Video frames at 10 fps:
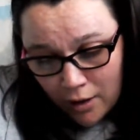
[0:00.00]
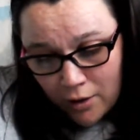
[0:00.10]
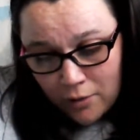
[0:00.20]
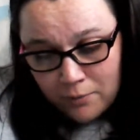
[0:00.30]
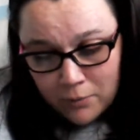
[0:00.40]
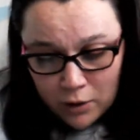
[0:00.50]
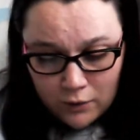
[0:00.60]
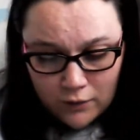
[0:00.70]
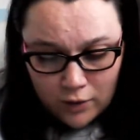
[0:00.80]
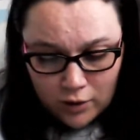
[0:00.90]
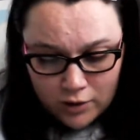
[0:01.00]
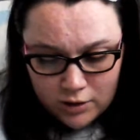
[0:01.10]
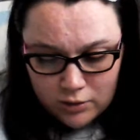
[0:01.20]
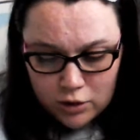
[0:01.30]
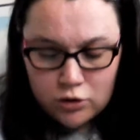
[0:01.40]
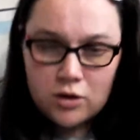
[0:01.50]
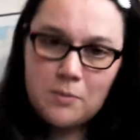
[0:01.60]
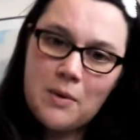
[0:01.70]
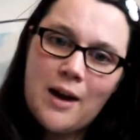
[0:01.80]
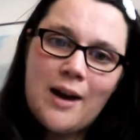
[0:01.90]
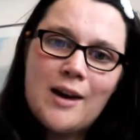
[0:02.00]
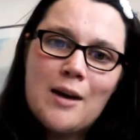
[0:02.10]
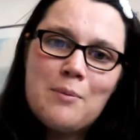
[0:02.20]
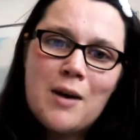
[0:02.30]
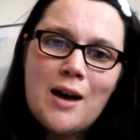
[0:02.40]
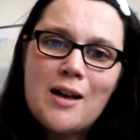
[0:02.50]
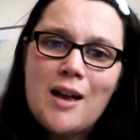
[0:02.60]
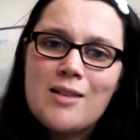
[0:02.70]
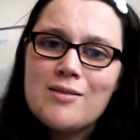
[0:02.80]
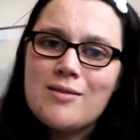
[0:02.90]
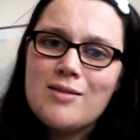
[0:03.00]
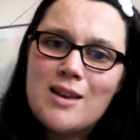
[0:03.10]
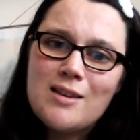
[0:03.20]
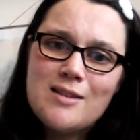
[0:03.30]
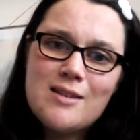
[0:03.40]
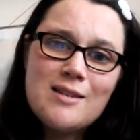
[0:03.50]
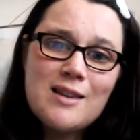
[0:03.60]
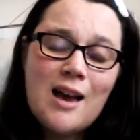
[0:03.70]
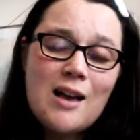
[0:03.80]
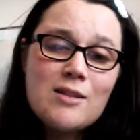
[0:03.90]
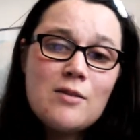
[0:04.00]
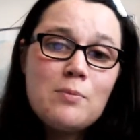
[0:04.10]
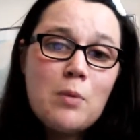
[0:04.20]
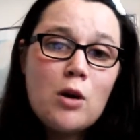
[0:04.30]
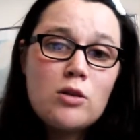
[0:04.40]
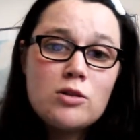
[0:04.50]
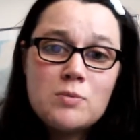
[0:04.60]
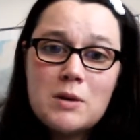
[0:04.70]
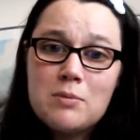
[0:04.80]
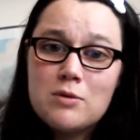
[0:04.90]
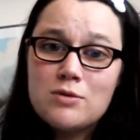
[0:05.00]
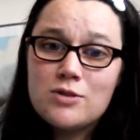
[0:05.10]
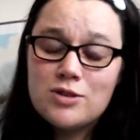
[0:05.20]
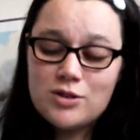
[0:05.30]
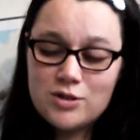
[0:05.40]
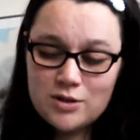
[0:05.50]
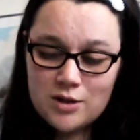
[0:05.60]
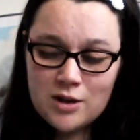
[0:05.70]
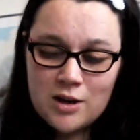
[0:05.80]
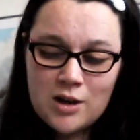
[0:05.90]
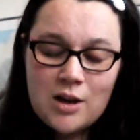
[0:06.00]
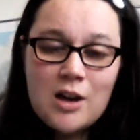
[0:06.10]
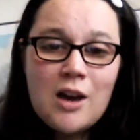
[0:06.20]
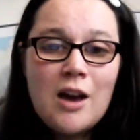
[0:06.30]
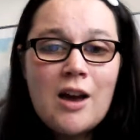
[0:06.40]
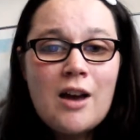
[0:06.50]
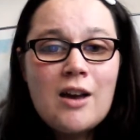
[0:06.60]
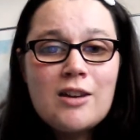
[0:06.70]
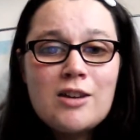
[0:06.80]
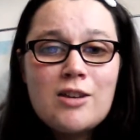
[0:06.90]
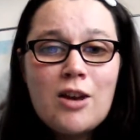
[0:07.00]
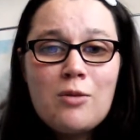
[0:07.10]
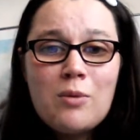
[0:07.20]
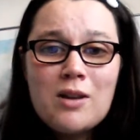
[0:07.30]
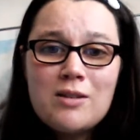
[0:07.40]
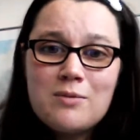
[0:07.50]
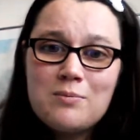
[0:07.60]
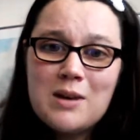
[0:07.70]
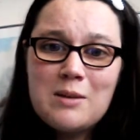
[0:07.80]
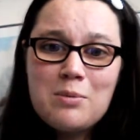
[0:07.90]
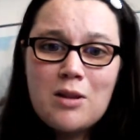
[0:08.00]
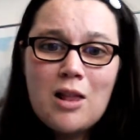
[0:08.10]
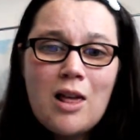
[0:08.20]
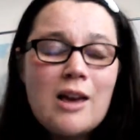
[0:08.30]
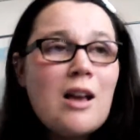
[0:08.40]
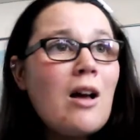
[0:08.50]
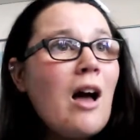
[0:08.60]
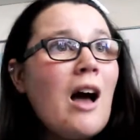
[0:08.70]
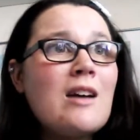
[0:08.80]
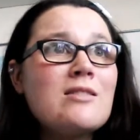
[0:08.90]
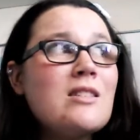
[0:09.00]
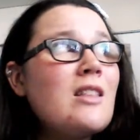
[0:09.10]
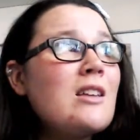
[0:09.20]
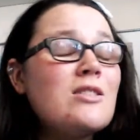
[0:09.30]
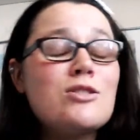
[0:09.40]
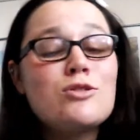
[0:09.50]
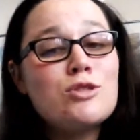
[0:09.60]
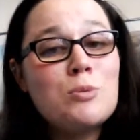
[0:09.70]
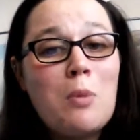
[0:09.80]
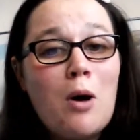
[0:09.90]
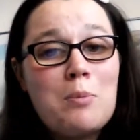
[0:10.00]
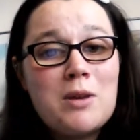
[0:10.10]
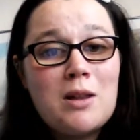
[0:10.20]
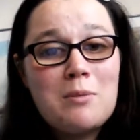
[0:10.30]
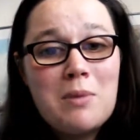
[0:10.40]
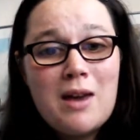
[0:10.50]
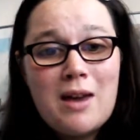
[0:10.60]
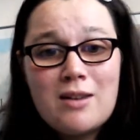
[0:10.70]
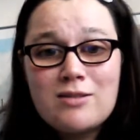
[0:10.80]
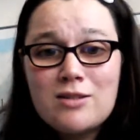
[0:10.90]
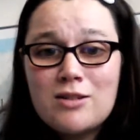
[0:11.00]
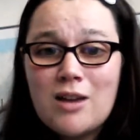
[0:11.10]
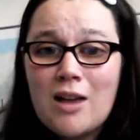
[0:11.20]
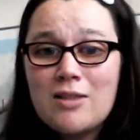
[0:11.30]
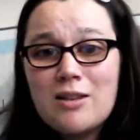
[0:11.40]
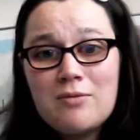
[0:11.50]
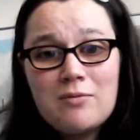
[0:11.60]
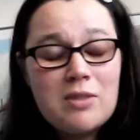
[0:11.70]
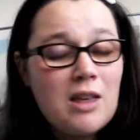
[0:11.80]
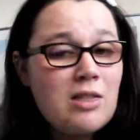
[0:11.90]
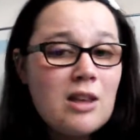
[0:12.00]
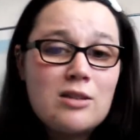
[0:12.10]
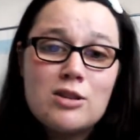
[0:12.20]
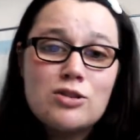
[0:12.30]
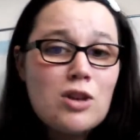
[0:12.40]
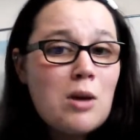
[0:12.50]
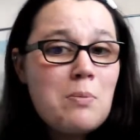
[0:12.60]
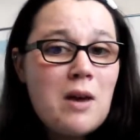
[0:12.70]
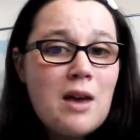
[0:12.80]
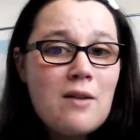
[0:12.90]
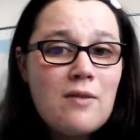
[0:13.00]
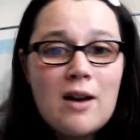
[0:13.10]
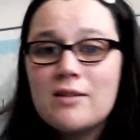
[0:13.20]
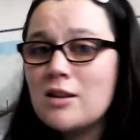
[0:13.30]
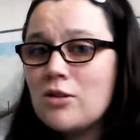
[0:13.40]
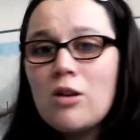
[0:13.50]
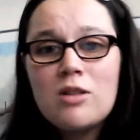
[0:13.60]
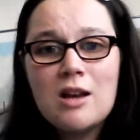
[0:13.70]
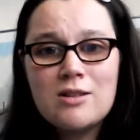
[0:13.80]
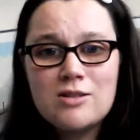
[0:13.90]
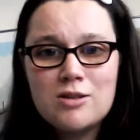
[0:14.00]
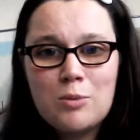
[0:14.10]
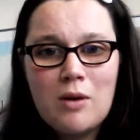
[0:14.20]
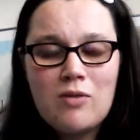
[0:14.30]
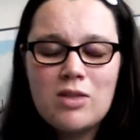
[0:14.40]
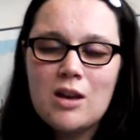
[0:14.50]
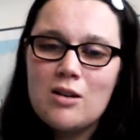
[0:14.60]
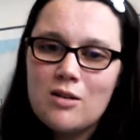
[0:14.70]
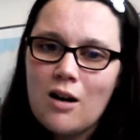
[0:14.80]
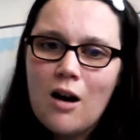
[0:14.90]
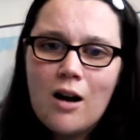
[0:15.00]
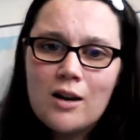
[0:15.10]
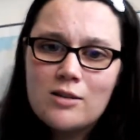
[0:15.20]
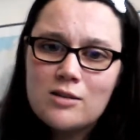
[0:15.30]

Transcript: Moving on to another pet hate of mine, and this this kind of bothers me because you know when people are like acting like they're such a popular person and that they think they're so perfect, you know the answer to everything, guys.